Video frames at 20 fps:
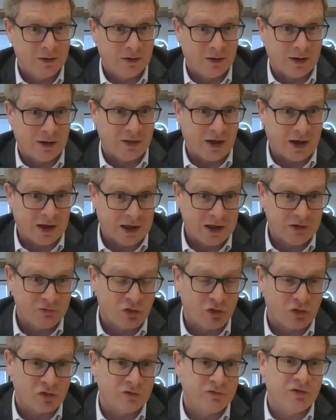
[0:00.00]
And that
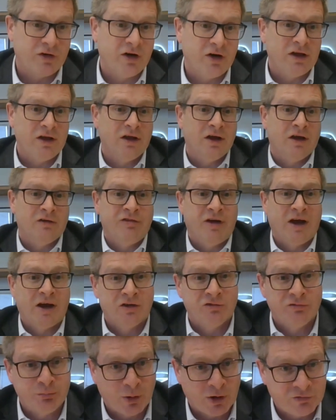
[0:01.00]
gives us a very
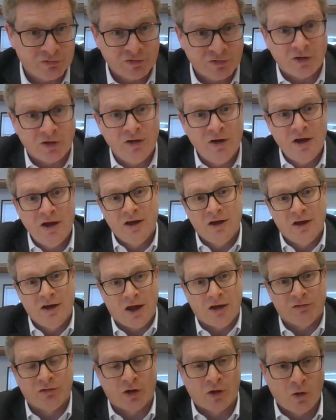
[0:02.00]
effective buffer
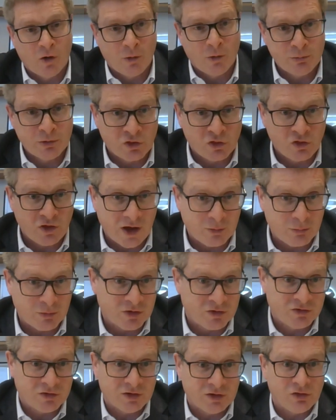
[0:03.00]
if the corporate
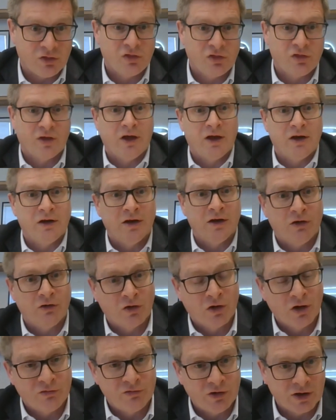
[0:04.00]
segment is not
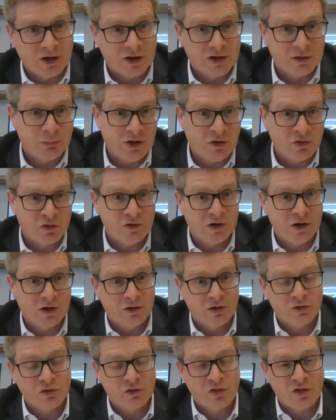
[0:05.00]
recovering at the pace of the
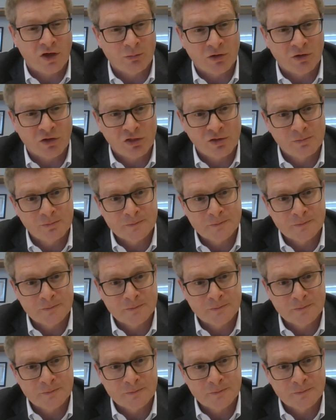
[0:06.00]
other segments.